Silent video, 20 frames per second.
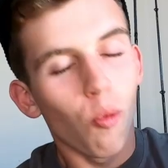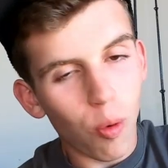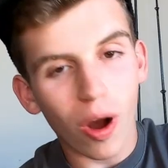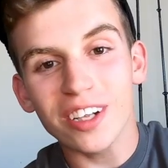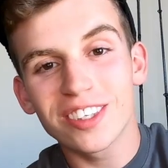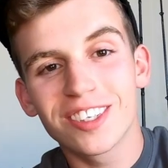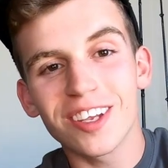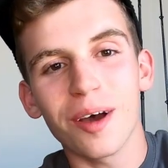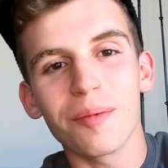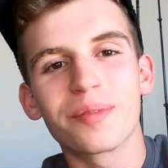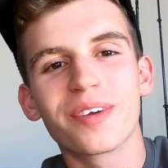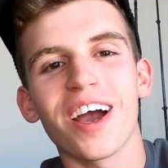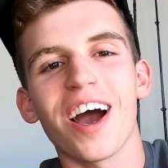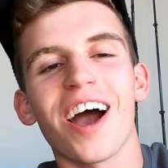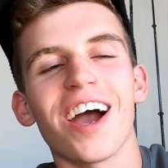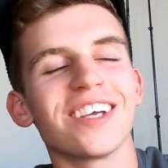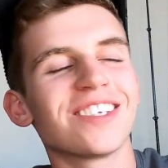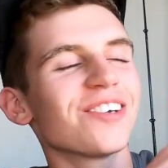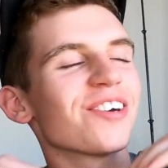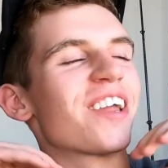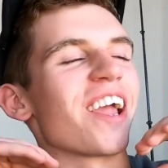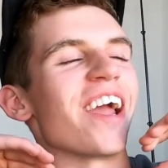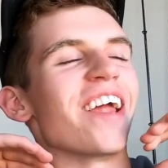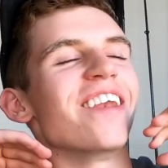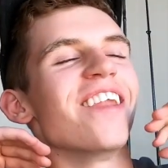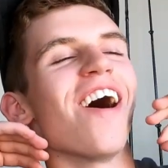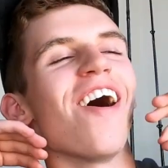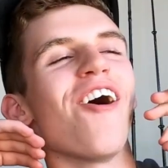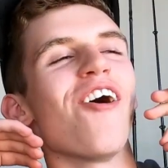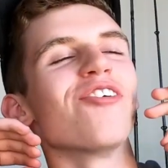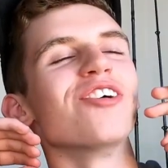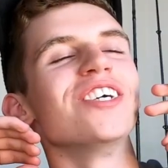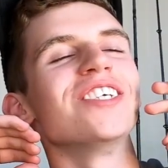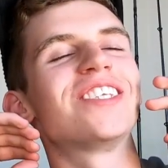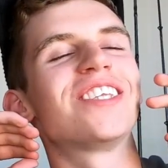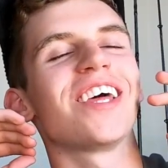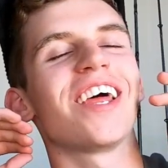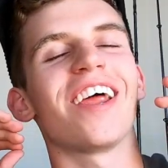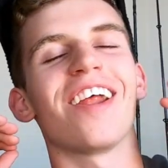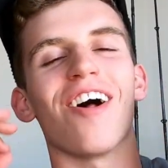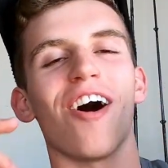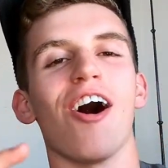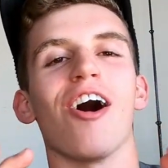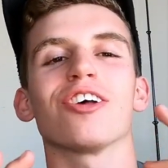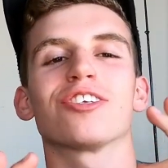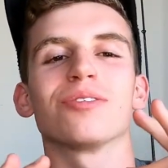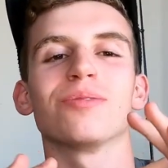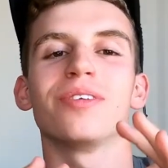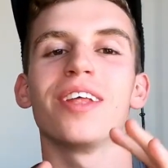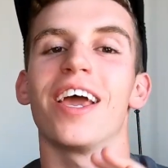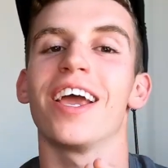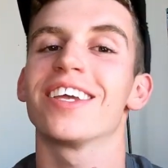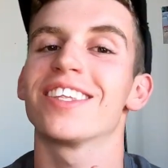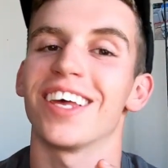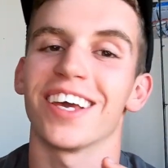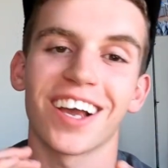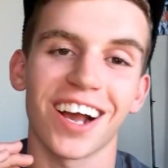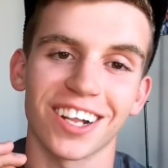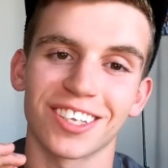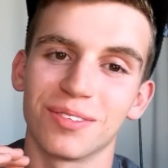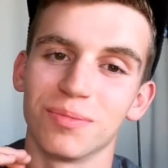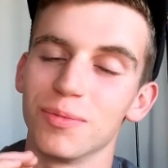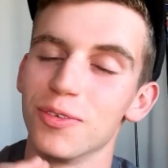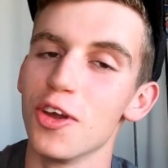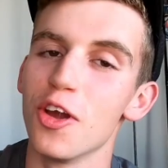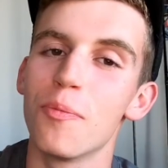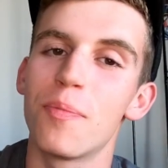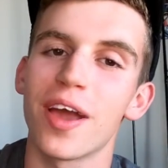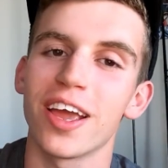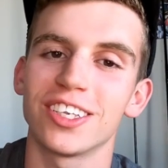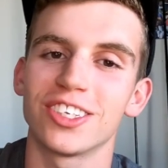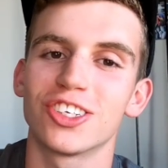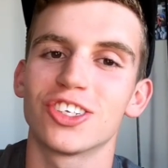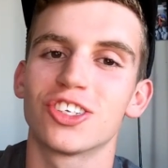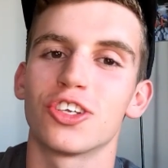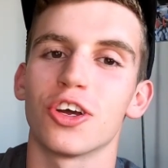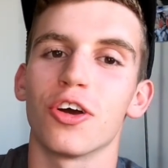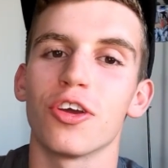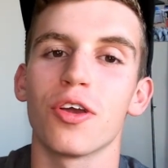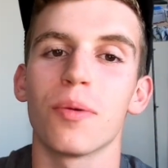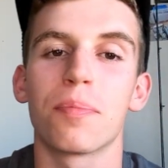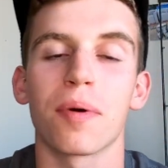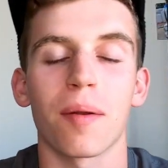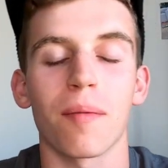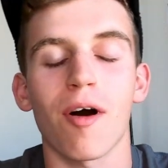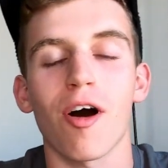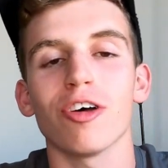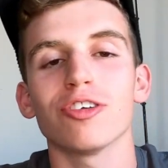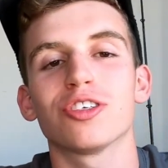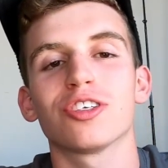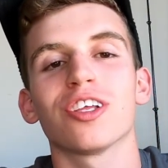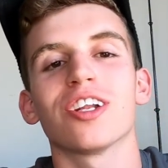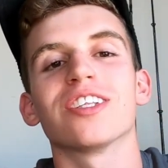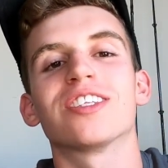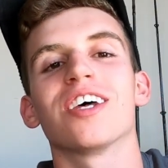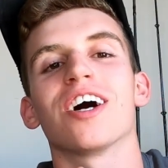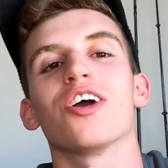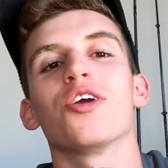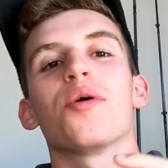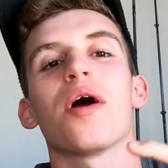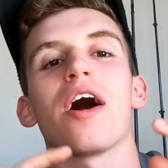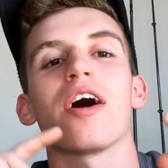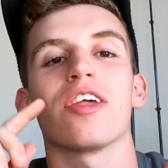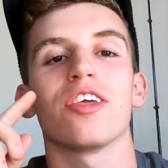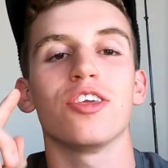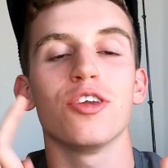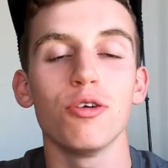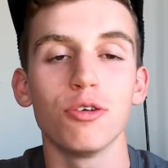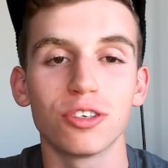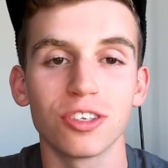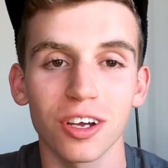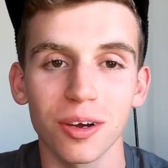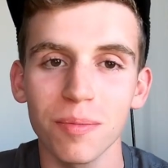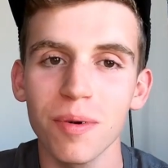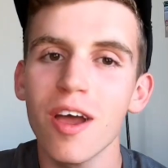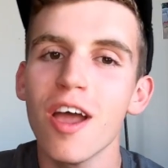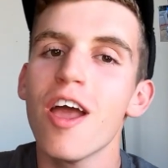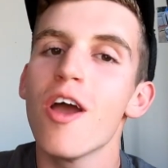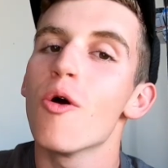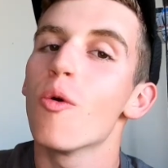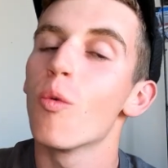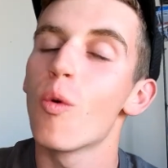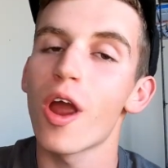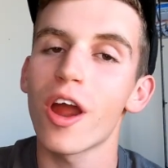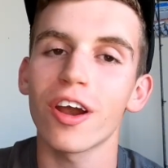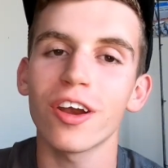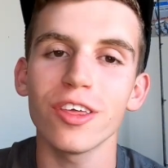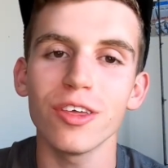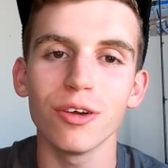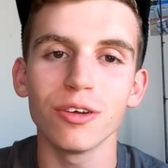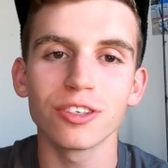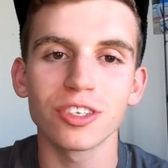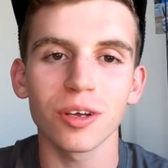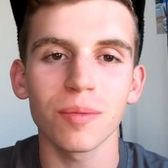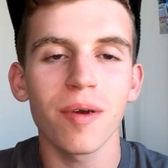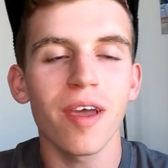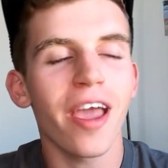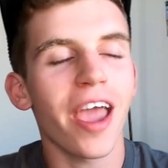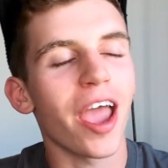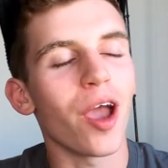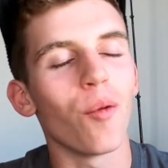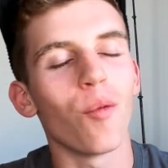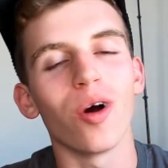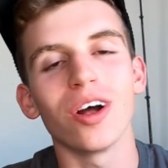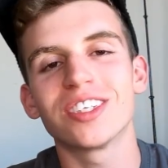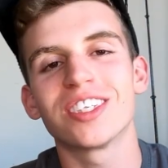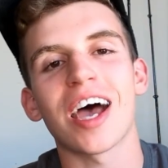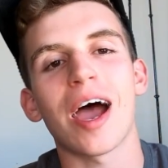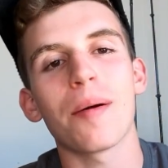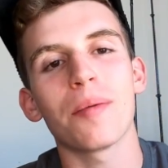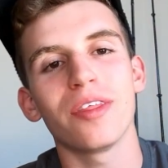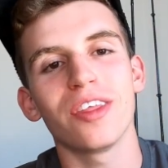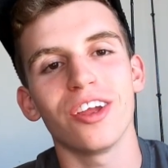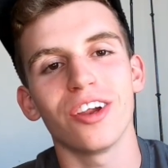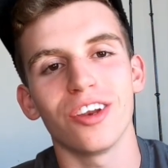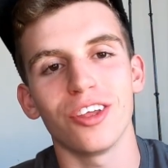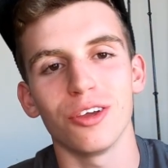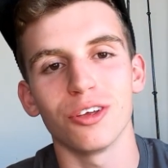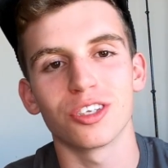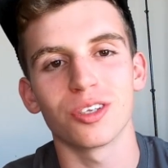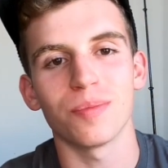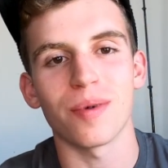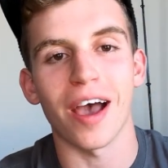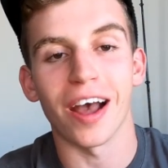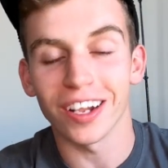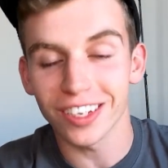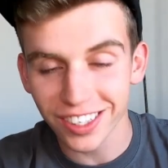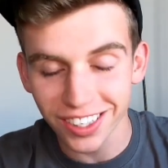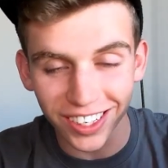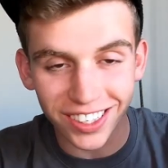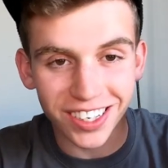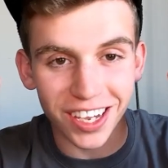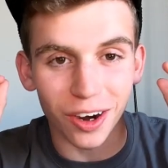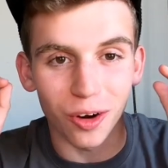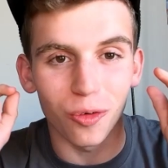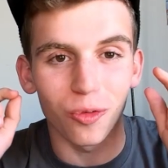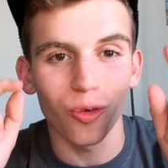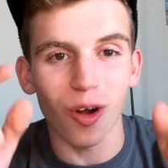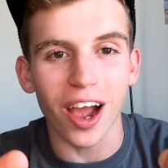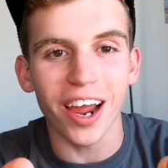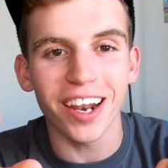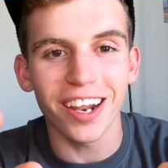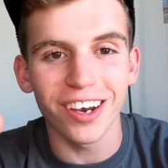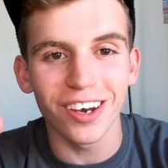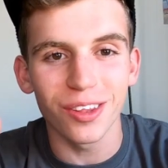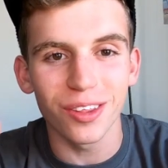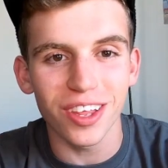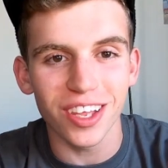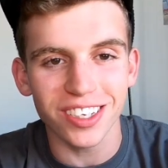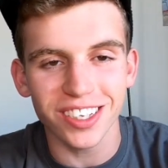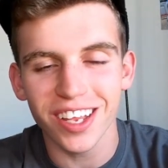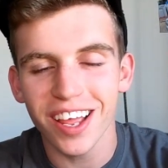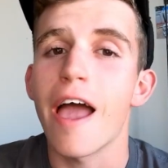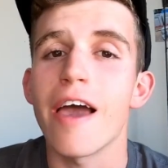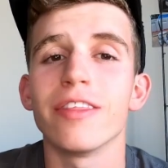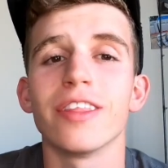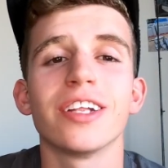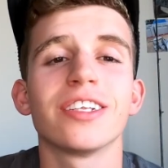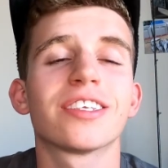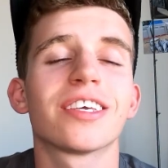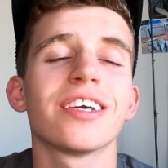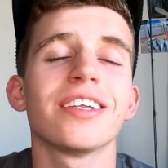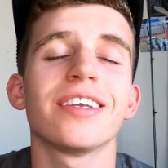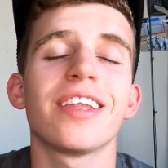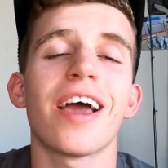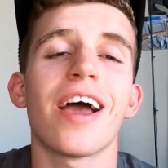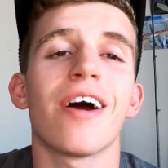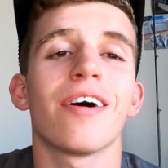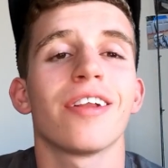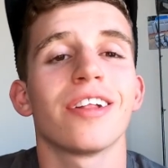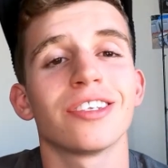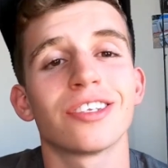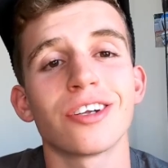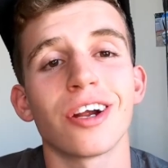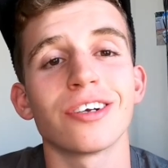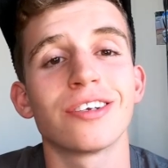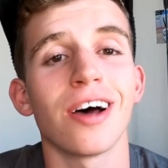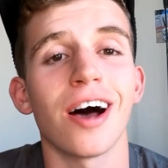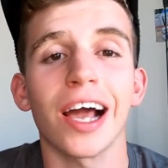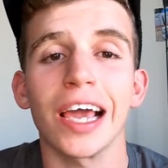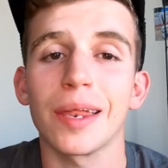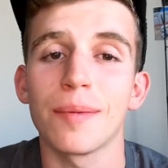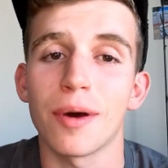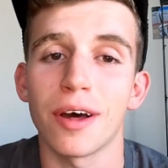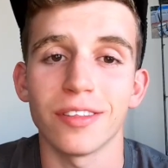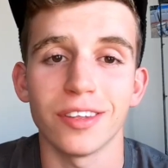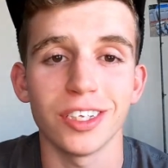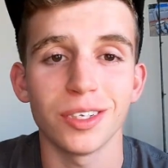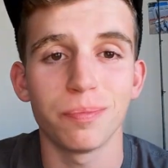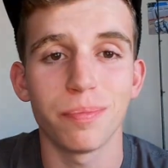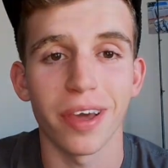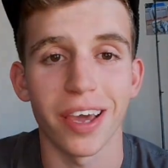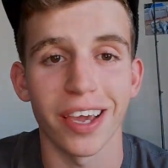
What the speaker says: What's up, guys? Okay, not only is today an awesome day because I got some new baits to show you, but I'm also going to tell you how to use them, where to use them, and what time of the year to use them at. So let's get right into this, and let's get down and start talking about these